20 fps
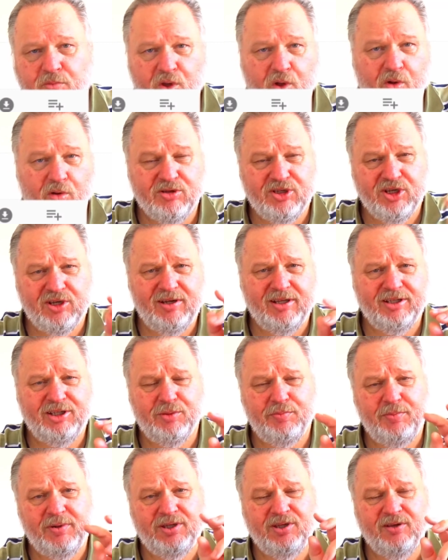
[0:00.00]
Also a
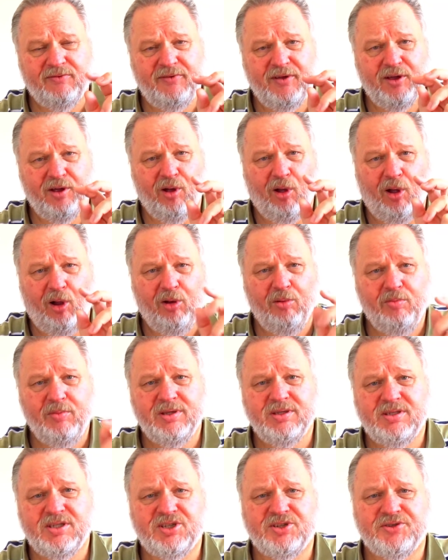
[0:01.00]
little bit of
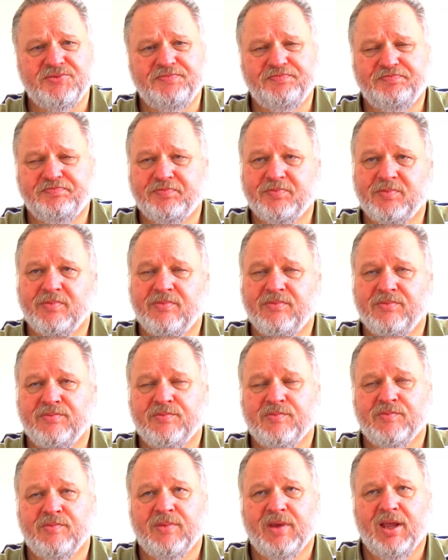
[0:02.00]
almonds.
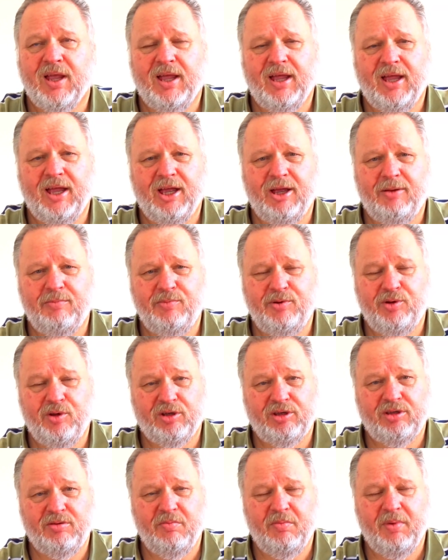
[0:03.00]

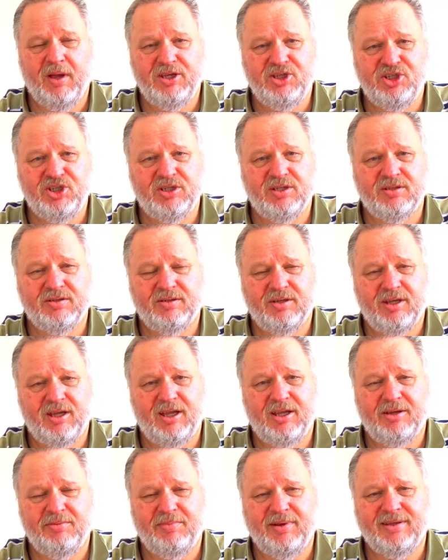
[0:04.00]
Not much,
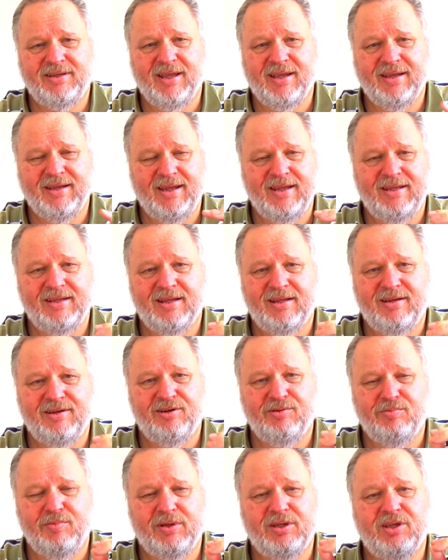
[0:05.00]
but I get a
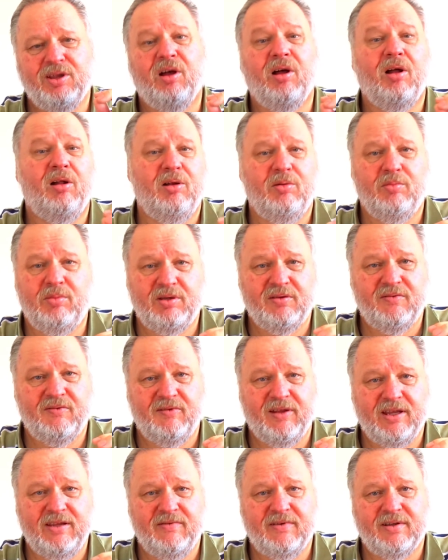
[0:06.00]
little bit almond
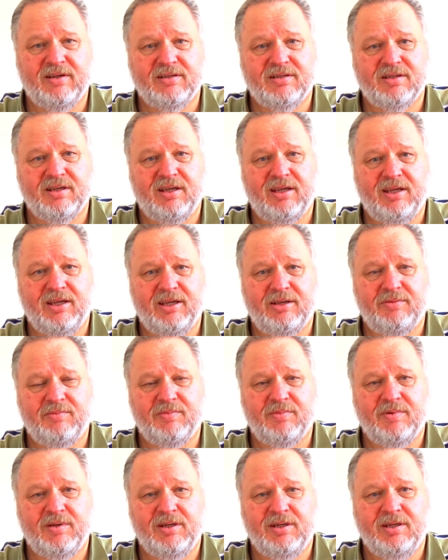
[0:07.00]
flavors,
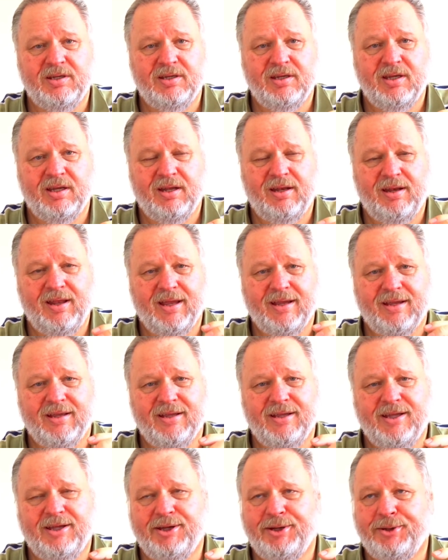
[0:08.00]
like
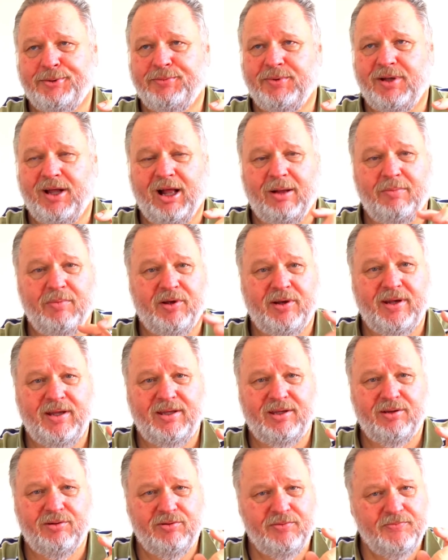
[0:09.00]

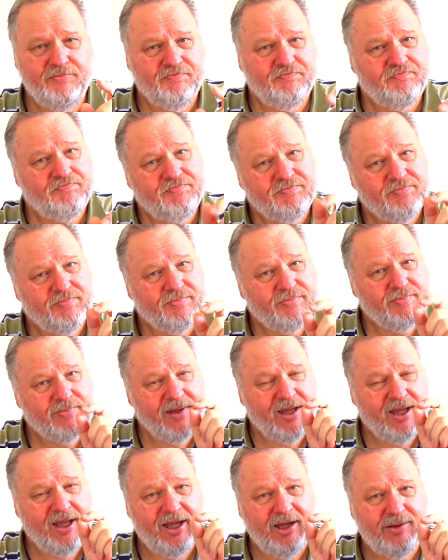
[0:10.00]
amaretto.
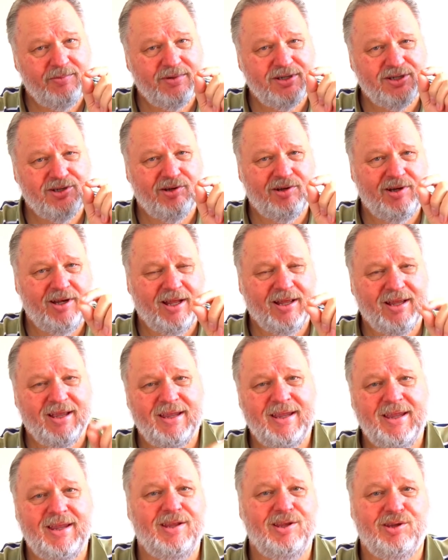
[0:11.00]
It's got like a
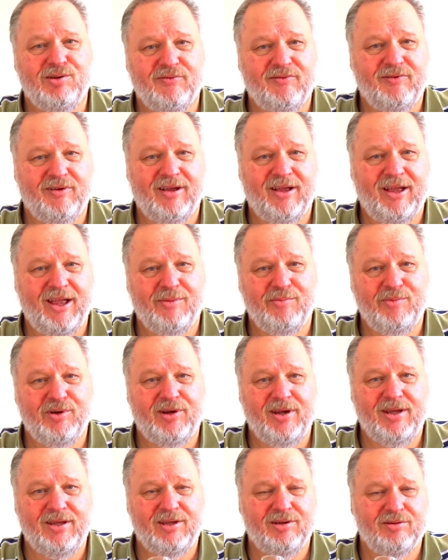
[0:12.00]
hint of
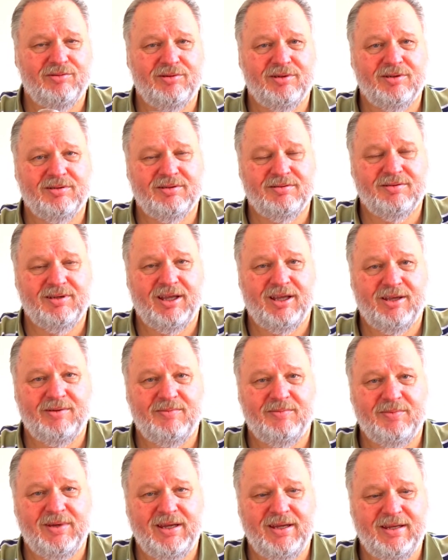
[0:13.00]
amaretto
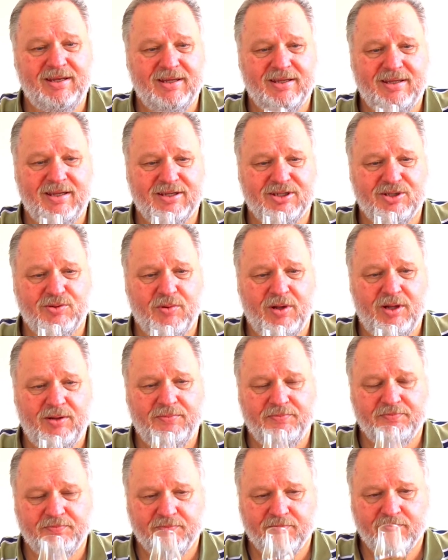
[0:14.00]
in it as well.